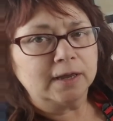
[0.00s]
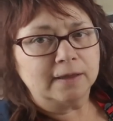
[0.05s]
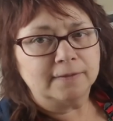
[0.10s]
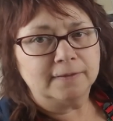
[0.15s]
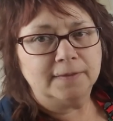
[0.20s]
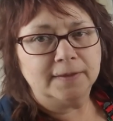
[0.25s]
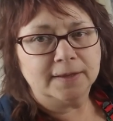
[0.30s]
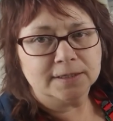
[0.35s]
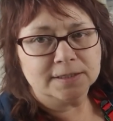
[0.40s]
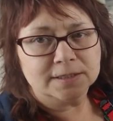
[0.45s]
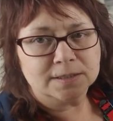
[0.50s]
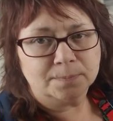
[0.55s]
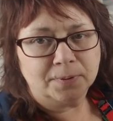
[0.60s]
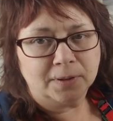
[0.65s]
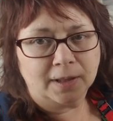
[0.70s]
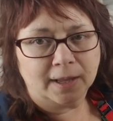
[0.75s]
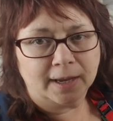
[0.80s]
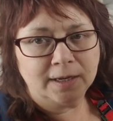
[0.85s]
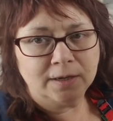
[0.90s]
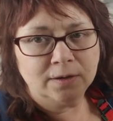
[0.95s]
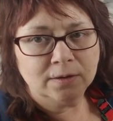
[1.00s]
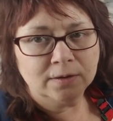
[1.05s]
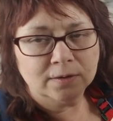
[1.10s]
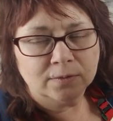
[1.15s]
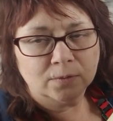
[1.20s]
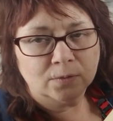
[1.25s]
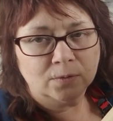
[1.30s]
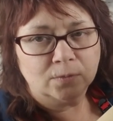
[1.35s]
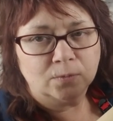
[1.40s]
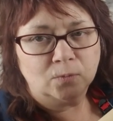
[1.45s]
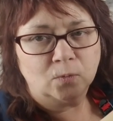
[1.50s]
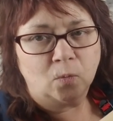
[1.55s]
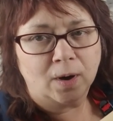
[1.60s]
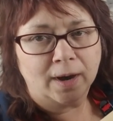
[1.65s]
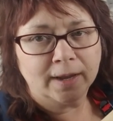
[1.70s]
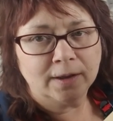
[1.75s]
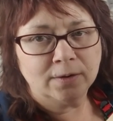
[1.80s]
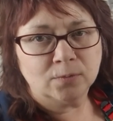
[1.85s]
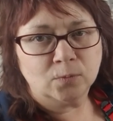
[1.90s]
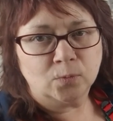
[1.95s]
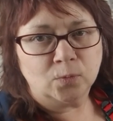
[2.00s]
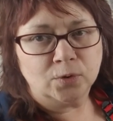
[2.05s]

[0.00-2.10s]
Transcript: this plain white